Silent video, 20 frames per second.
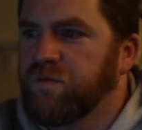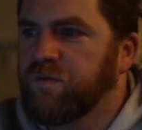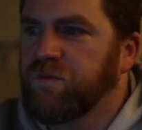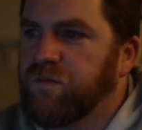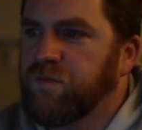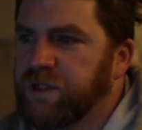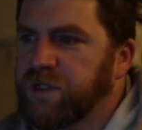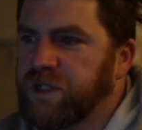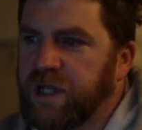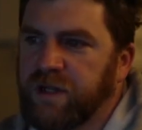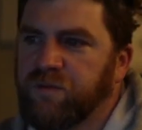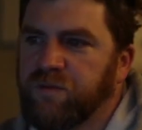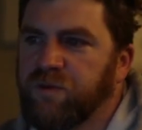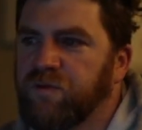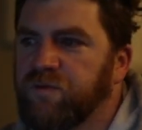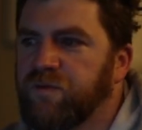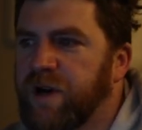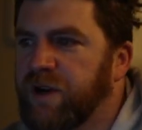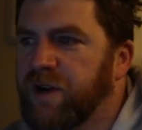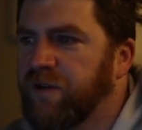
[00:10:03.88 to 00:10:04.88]
something will
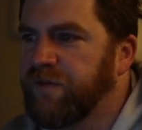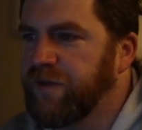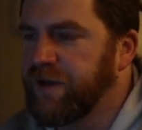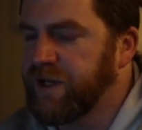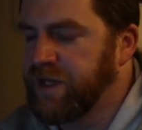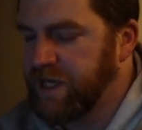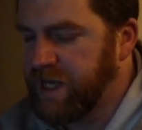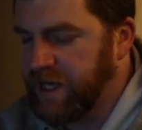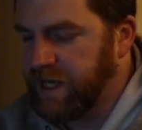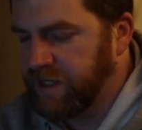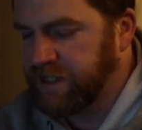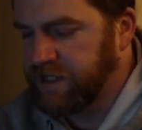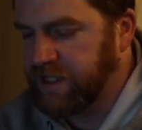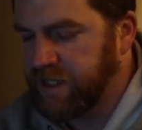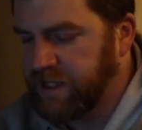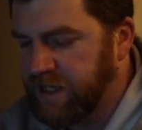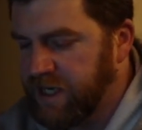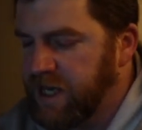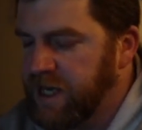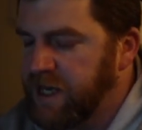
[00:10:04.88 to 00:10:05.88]
run off it. Now
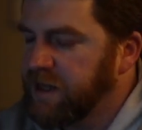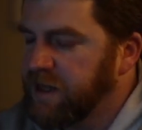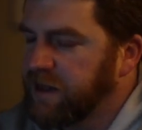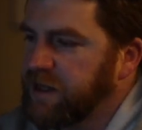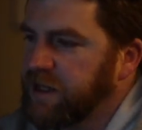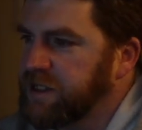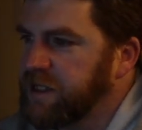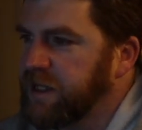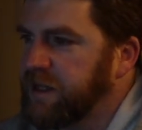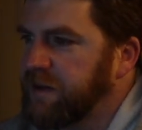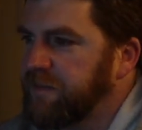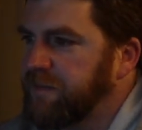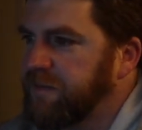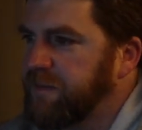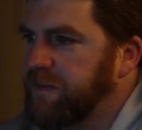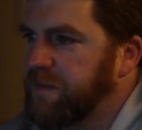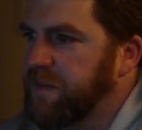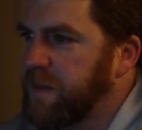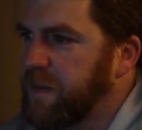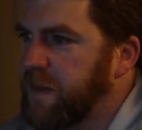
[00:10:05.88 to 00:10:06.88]
there's a
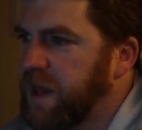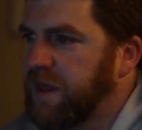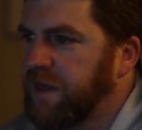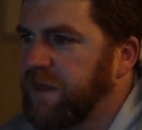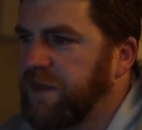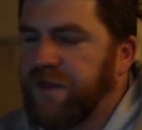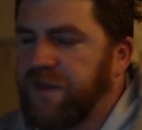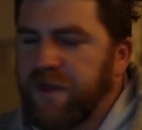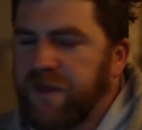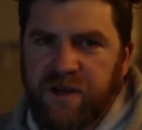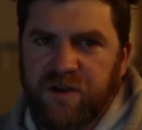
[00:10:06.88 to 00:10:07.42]
thing